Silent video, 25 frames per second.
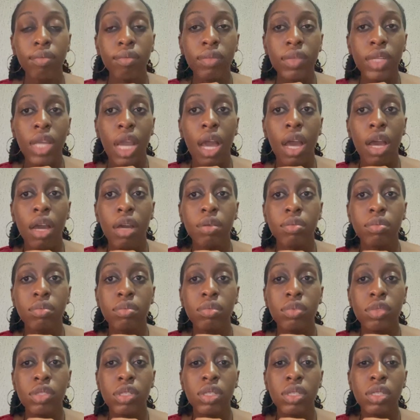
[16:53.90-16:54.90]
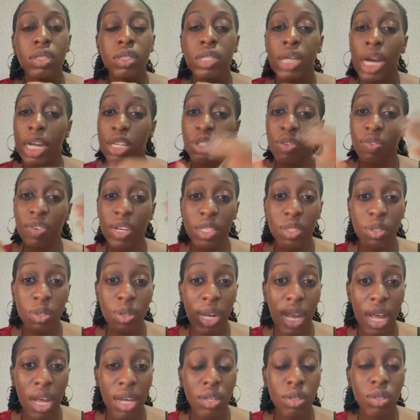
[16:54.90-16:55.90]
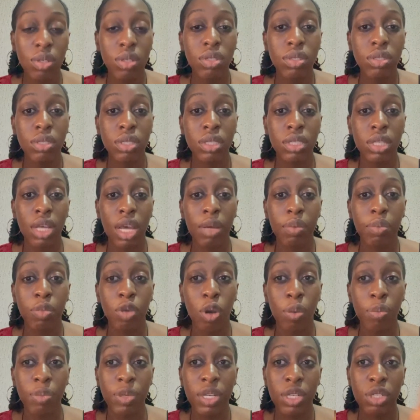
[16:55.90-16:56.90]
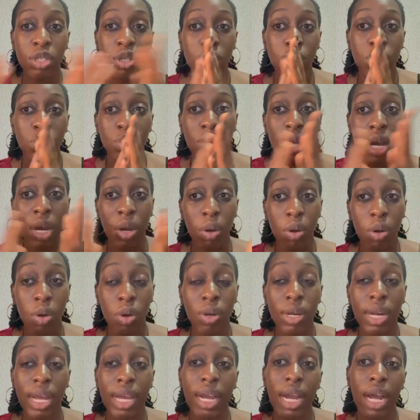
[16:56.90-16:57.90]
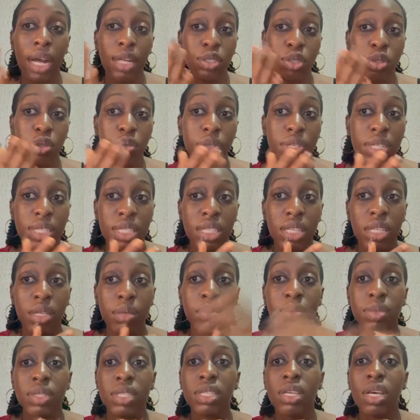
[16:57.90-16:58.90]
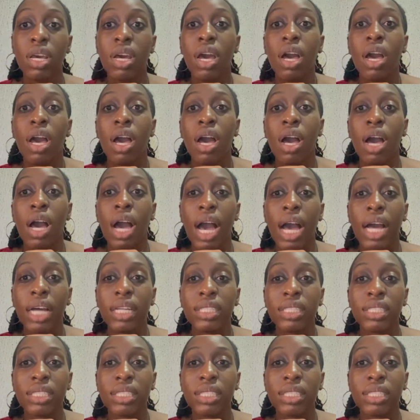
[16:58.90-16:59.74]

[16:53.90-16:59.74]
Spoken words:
cardiovascular complications too can occur, like aneurysms, and